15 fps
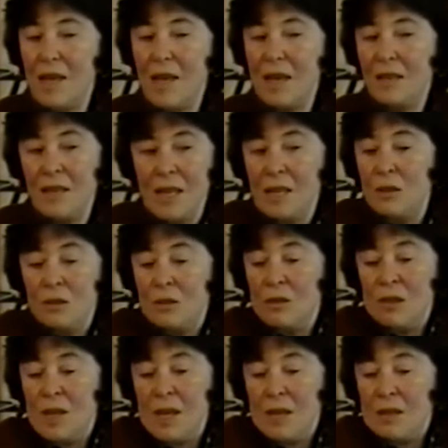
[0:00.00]
And
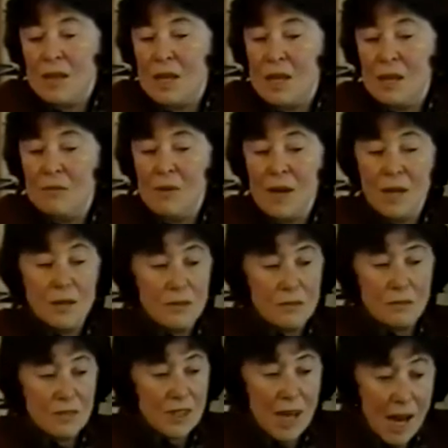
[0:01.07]
they were
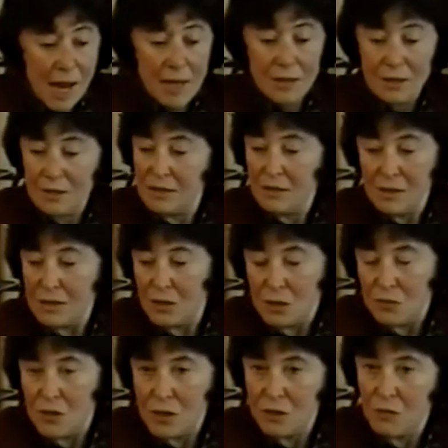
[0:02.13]
right.
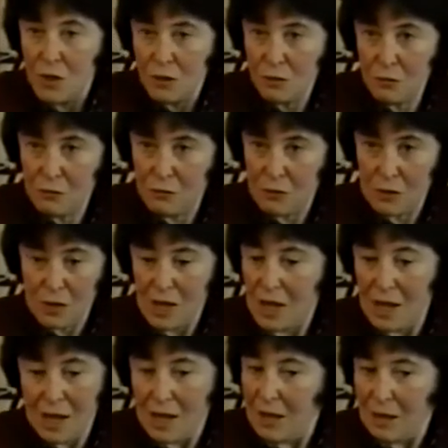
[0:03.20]
It was wonderful
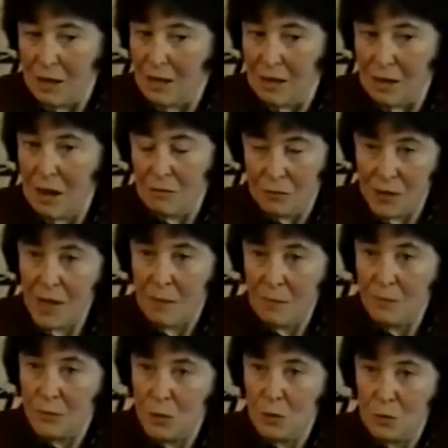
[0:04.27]
of
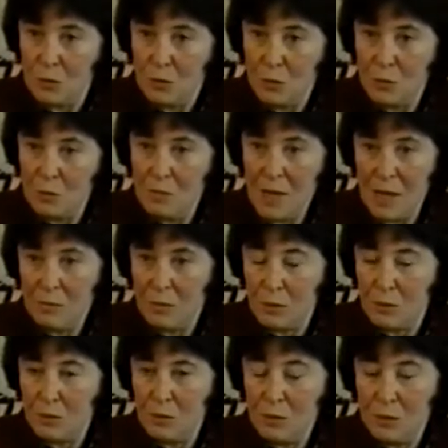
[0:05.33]
them to be able
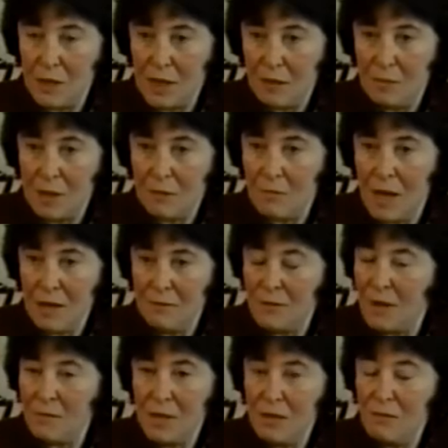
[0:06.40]
to do that. But my
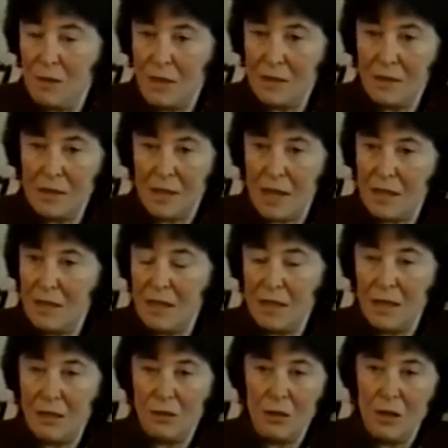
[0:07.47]
family wasn't like
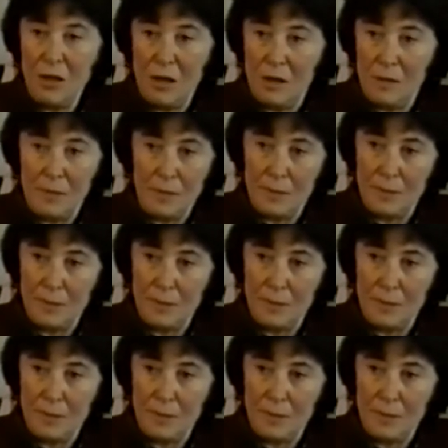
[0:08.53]
that at all.